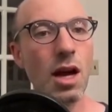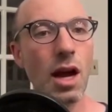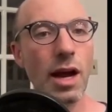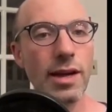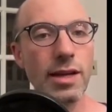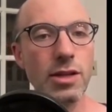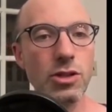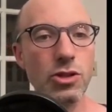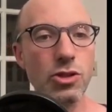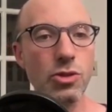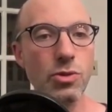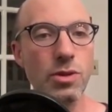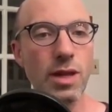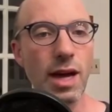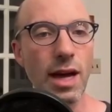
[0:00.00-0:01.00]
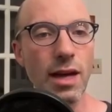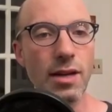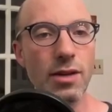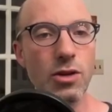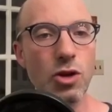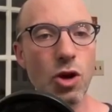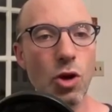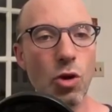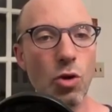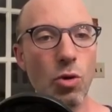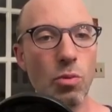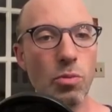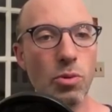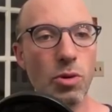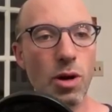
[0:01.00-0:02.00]
I can do that,
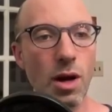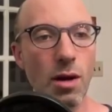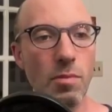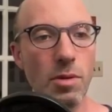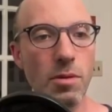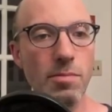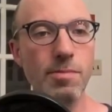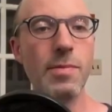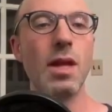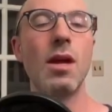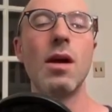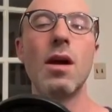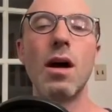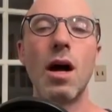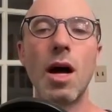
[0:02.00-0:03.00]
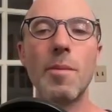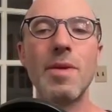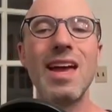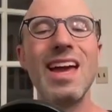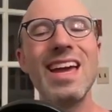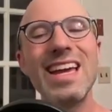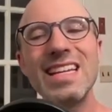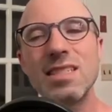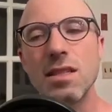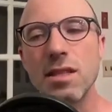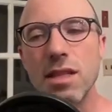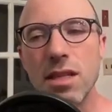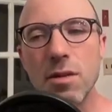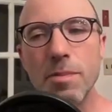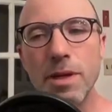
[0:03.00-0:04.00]
no problem. Um, it's a
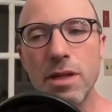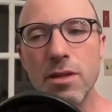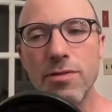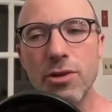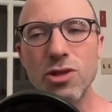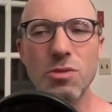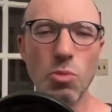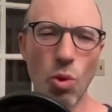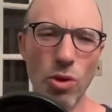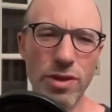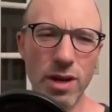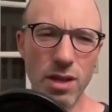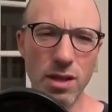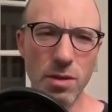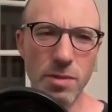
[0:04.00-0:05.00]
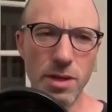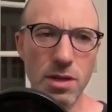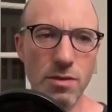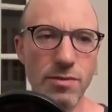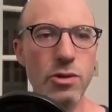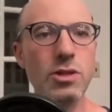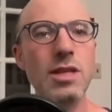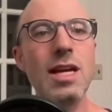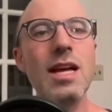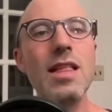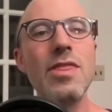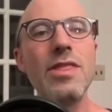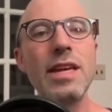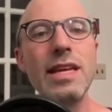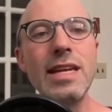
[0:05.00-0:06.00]
little bit confusing, more than a little bit confusing.
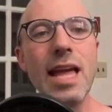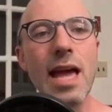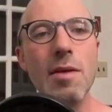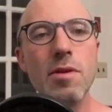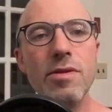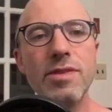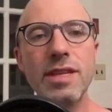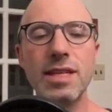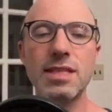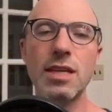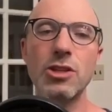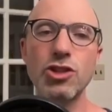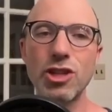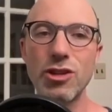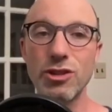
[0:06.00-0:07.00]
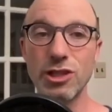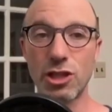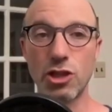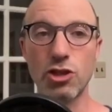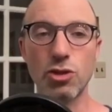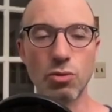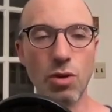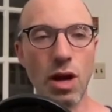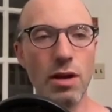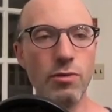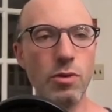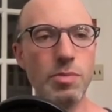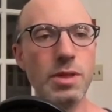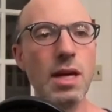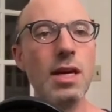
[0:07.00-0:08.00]
The name of the extension here is derive,
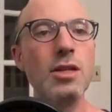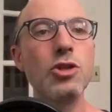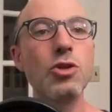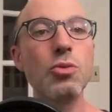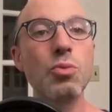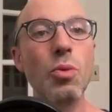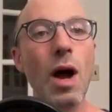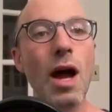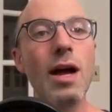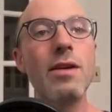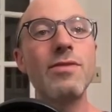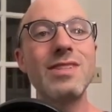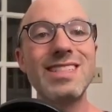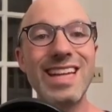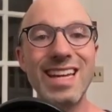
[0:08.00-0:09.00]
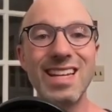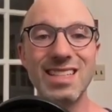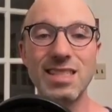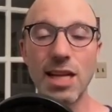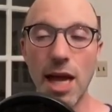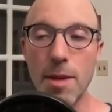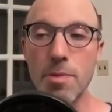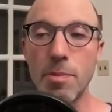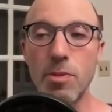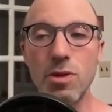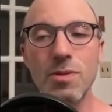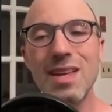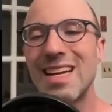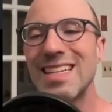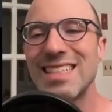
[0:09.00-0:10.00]
whoops, derive data
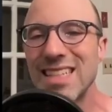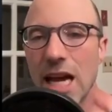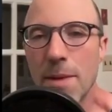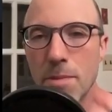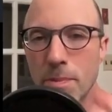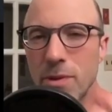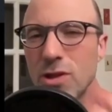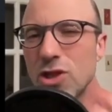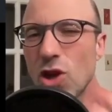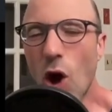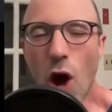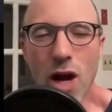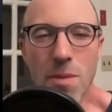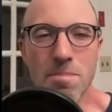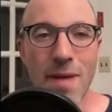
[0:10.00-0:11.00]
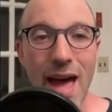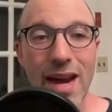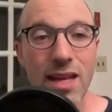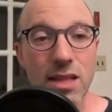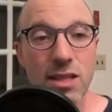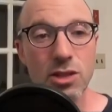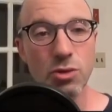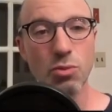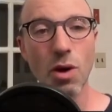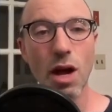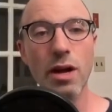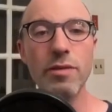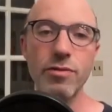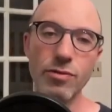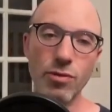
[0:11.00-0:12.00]
typeable. Typeable is automatically
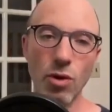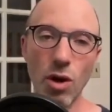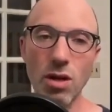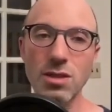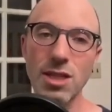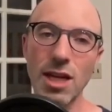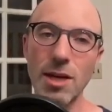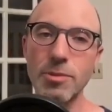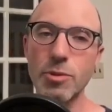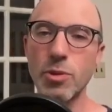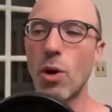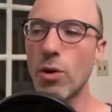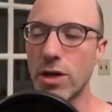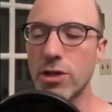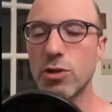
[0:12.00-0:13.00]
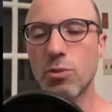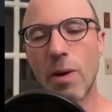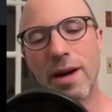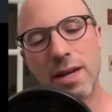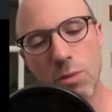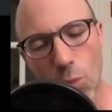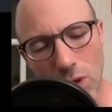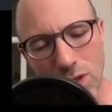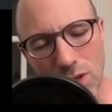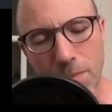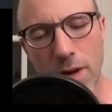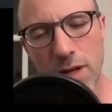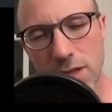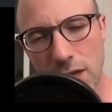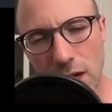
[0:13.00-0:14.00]
derived for all types. We don't need to write it. Once
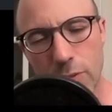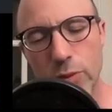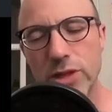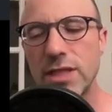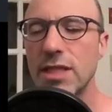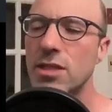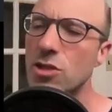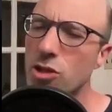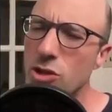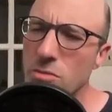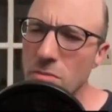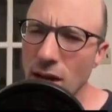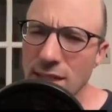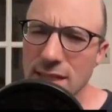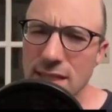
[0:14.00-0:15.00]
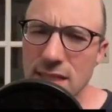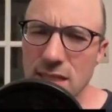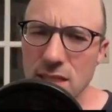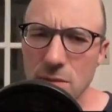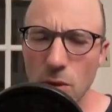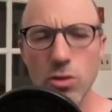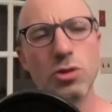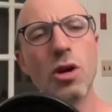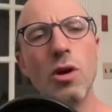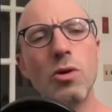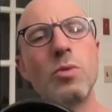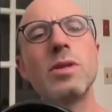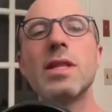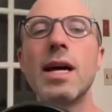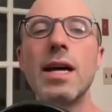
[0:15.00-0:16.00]
upon a time we did, so you might see some old code
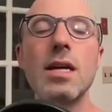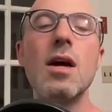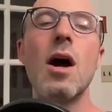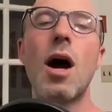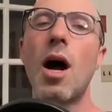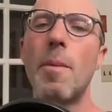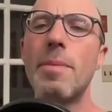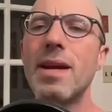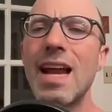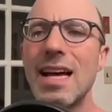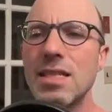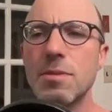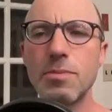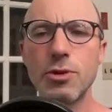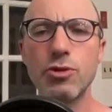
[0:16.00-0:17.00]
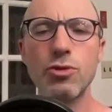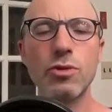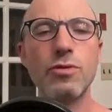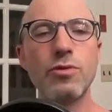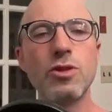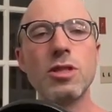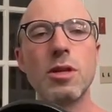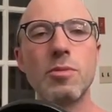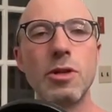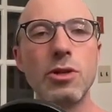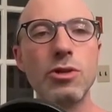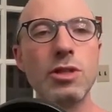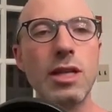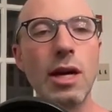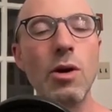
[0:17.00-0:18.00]
with that, uh, but it hasn't been true for some
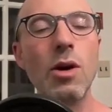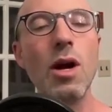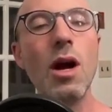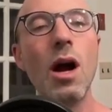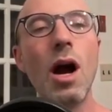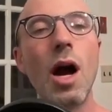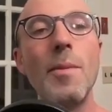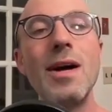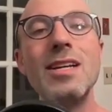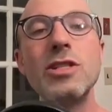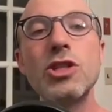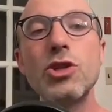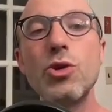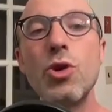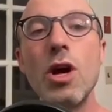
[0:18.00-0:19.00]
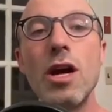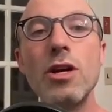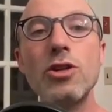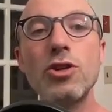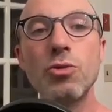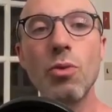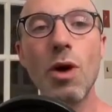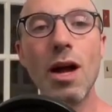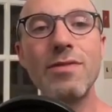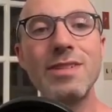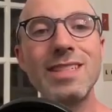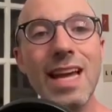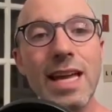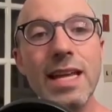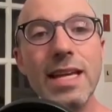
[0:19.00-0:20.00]
years now. Um, to derive
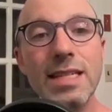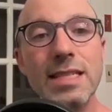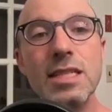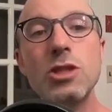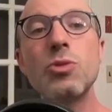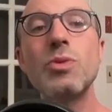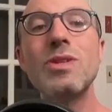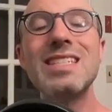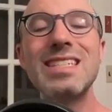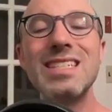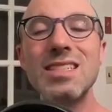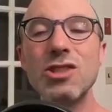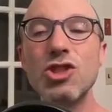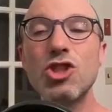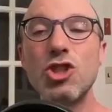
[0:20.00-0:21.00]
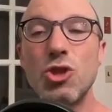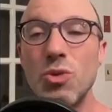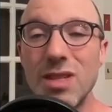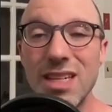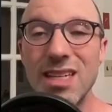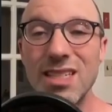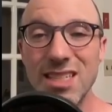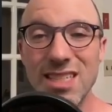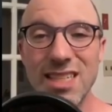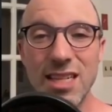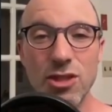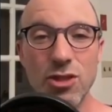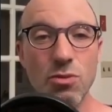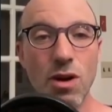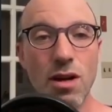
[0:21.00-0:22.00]
data instance, we still do need to say
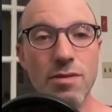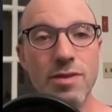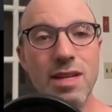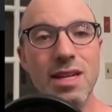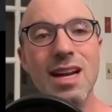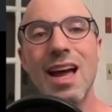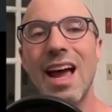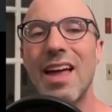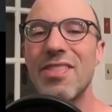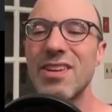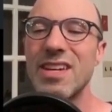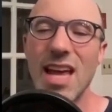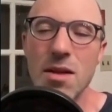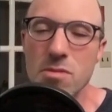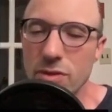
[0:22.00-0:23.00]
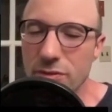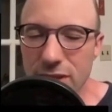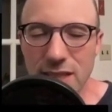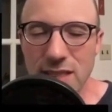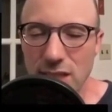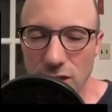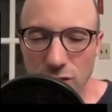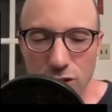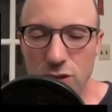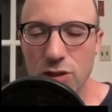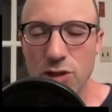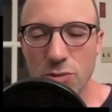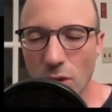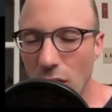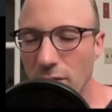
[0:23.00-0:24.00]
deriving, and the name of the extension is
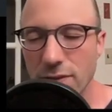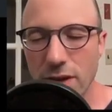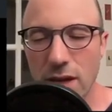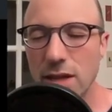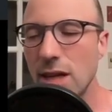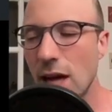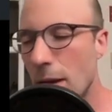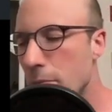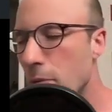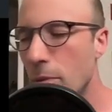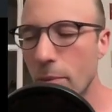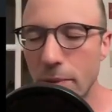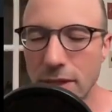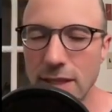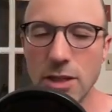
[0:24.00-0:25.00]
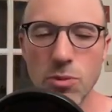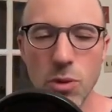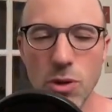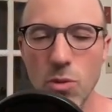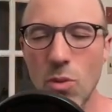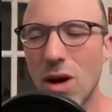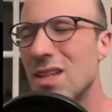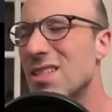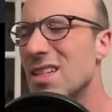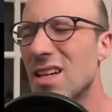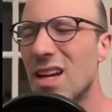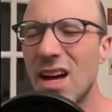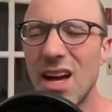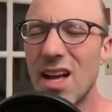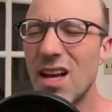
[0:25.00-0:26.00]
derive data typeable because that's what it was, and
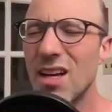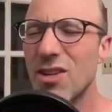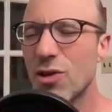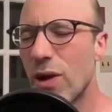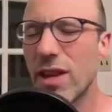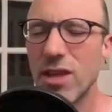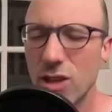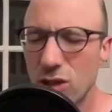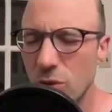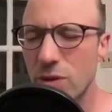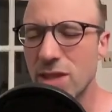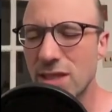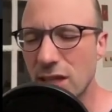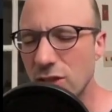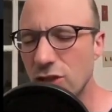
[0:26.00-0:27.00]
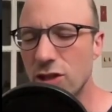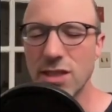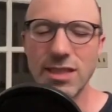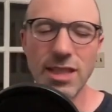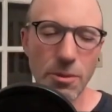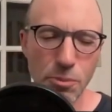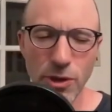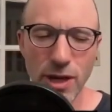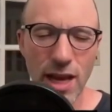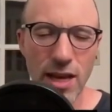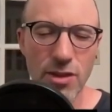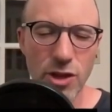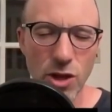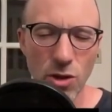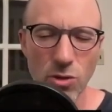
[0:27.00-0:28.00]
creating a new extension and
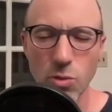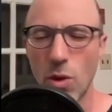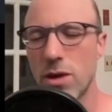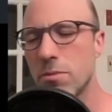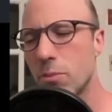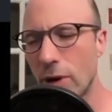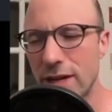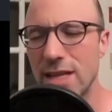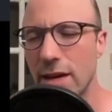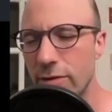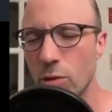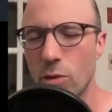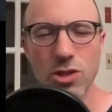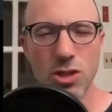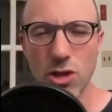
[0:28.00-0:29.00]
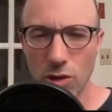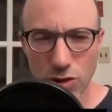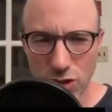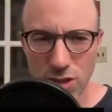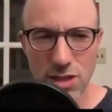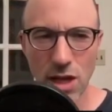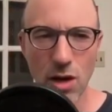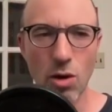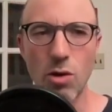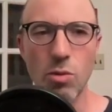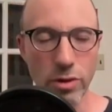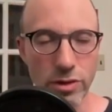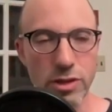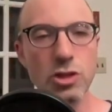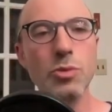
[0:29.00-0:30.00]
deprecating the old one and breaking everyone's code is just not all
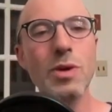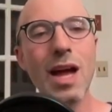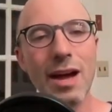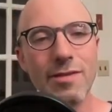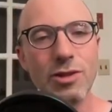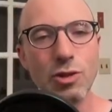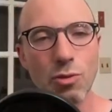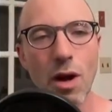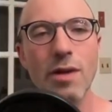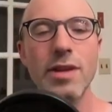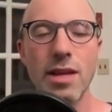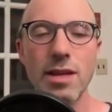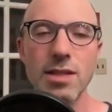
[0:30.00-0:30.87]
worth it. So we have it derive data